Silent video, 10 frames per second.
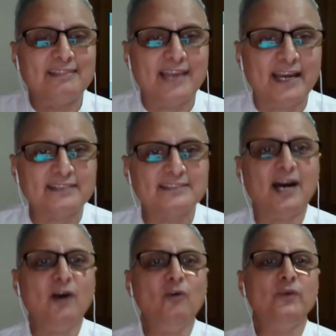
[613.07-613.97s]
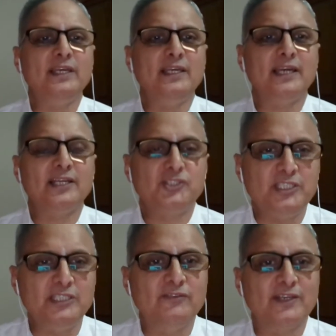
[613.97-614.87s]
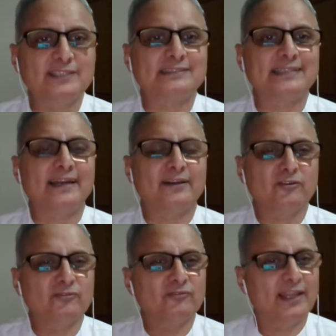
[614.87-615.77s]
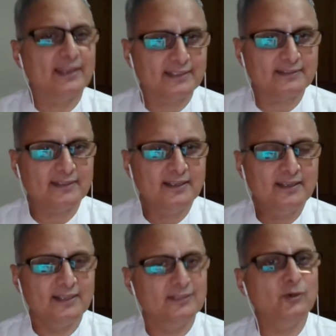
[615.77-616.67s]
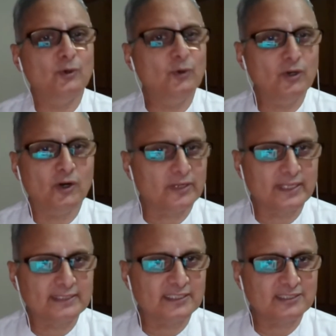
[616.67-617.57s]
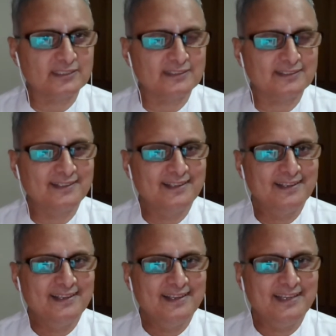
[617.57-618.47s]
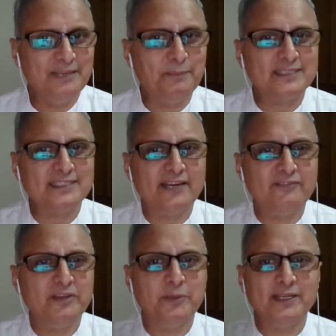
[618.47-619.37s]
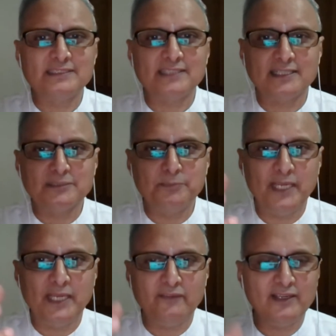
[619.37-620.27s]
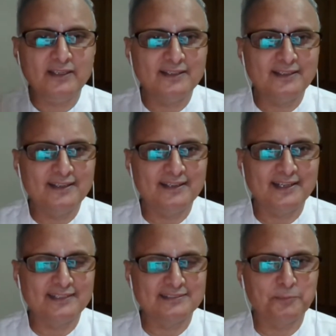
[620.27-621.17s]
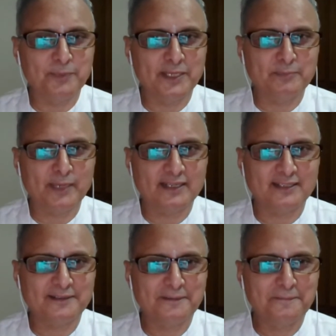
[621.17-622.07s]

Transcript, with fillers: and that is how we achieve a standard of wellness in the whole organization imagine everybody starts behaving in a disciplined manner